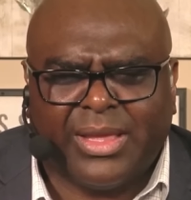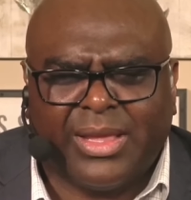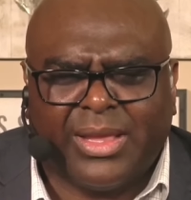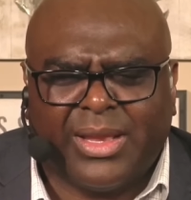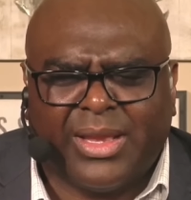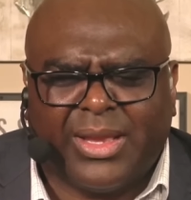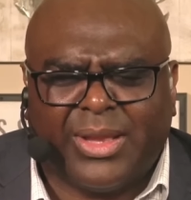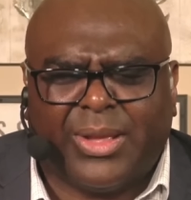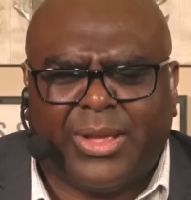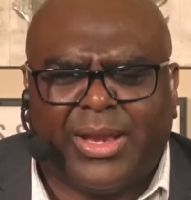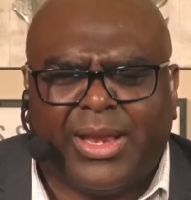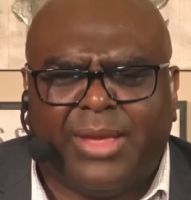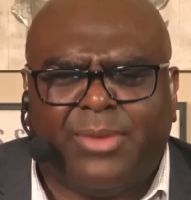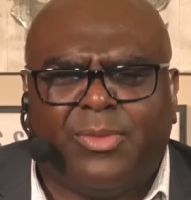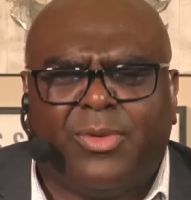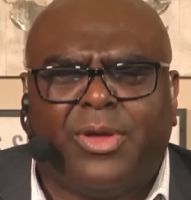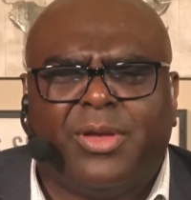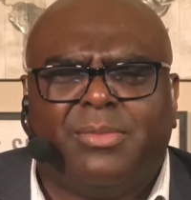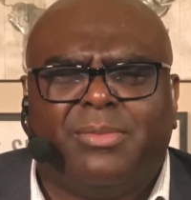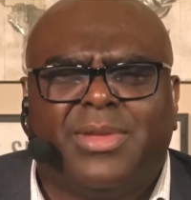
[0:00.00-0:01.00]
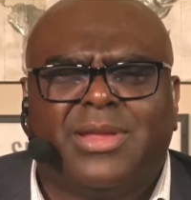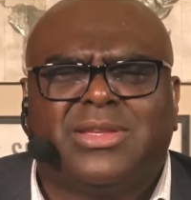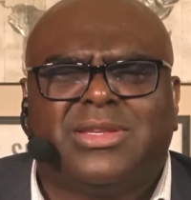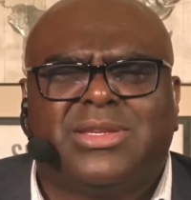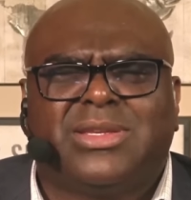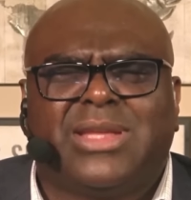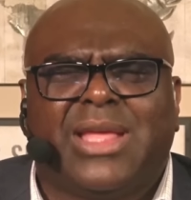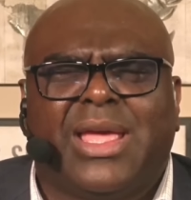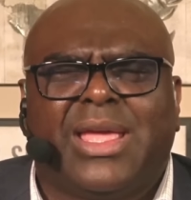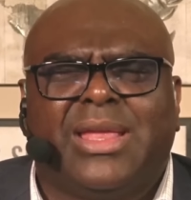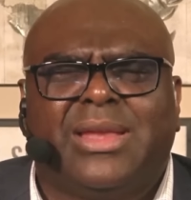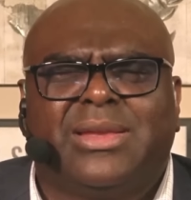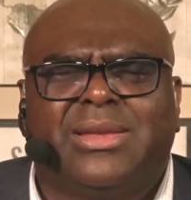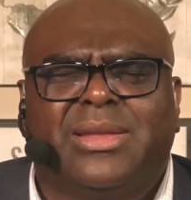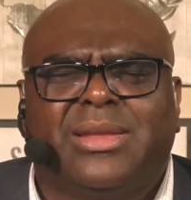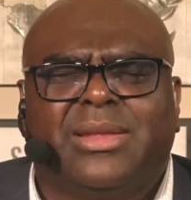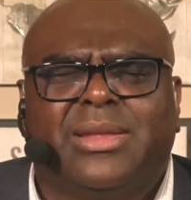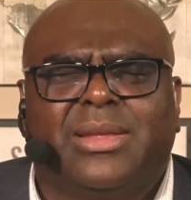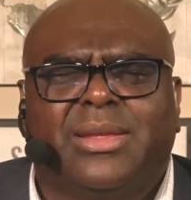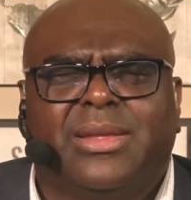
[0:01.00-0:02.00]
Lord, I want my sight.
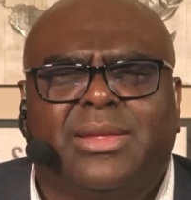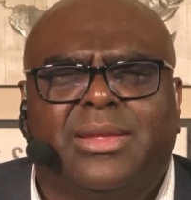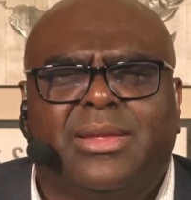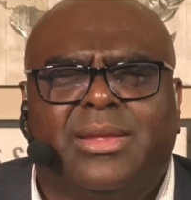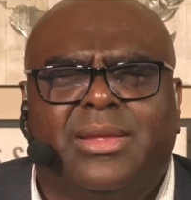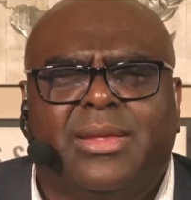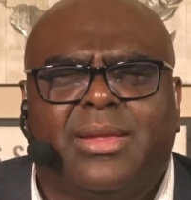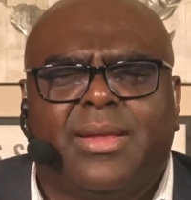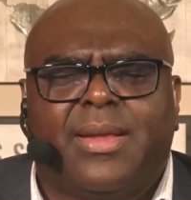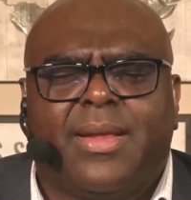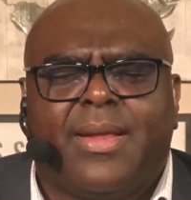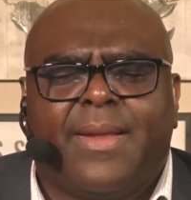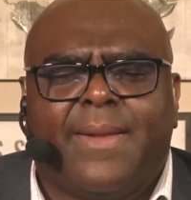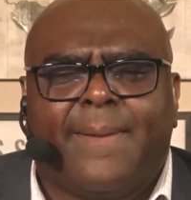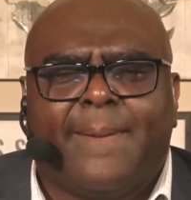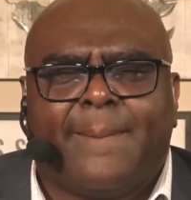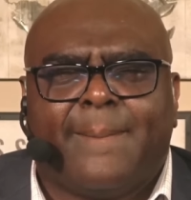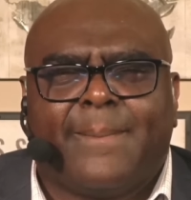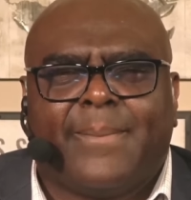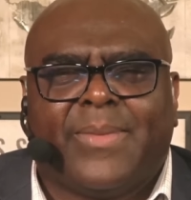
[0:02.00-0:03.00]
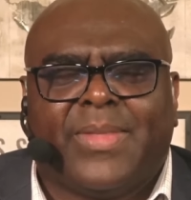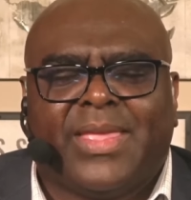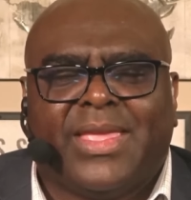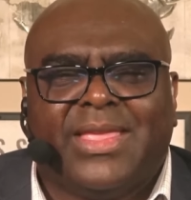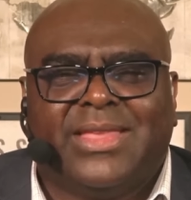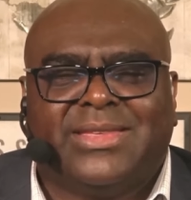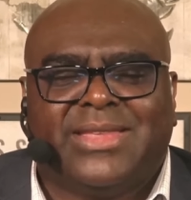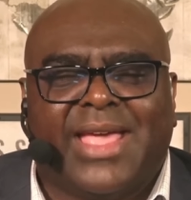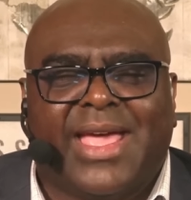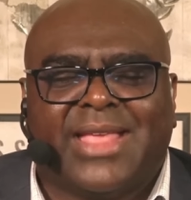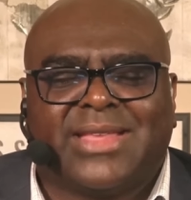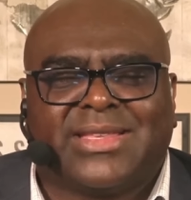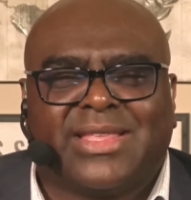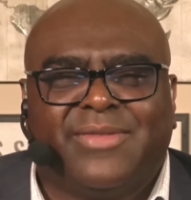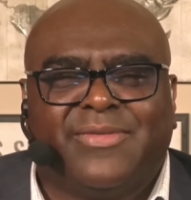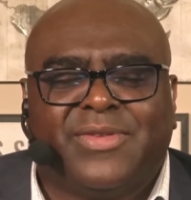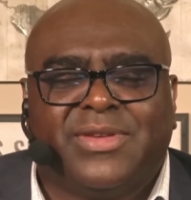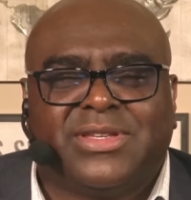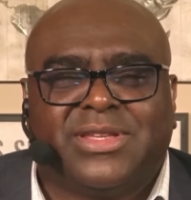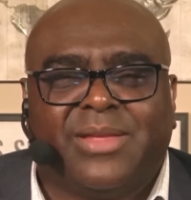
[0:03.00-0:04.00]
He's asking
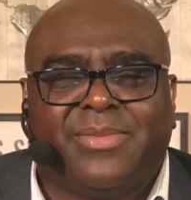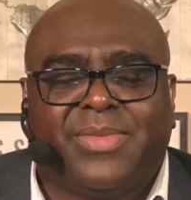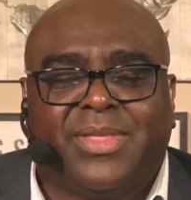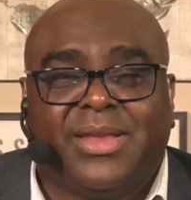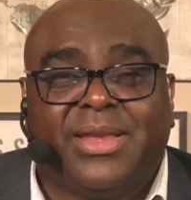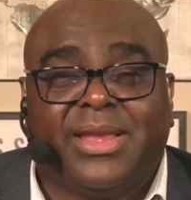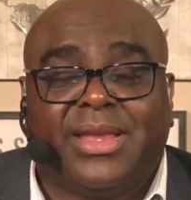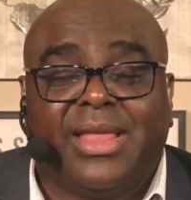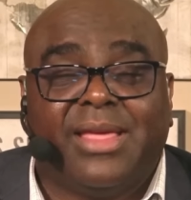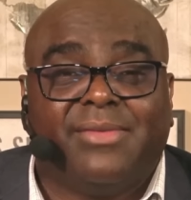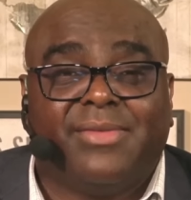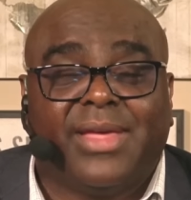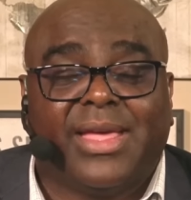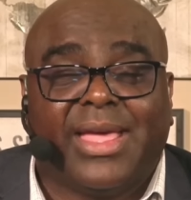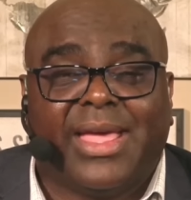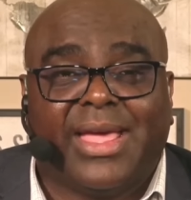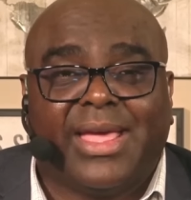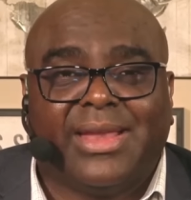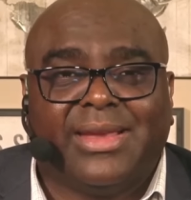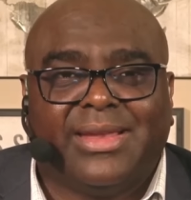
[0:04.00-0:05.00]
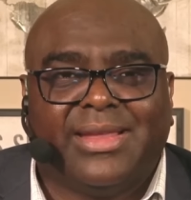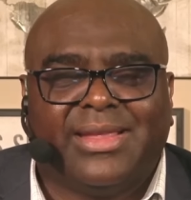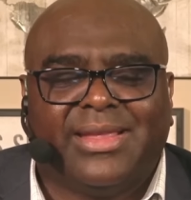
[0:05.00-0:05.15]
for something he never had.